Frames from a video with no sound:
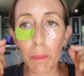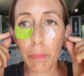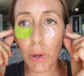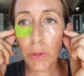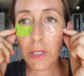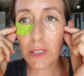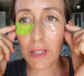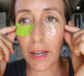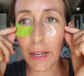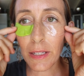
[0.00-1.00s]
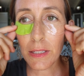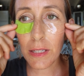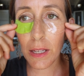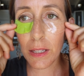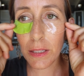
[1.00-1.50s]
both sides,
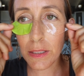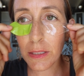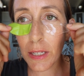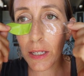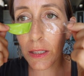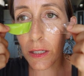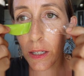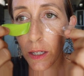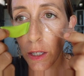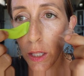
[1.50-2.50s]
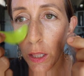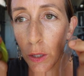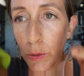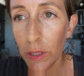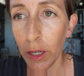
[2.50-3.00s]
let's take a look
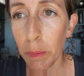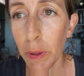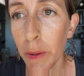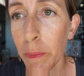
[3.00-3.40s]
close up.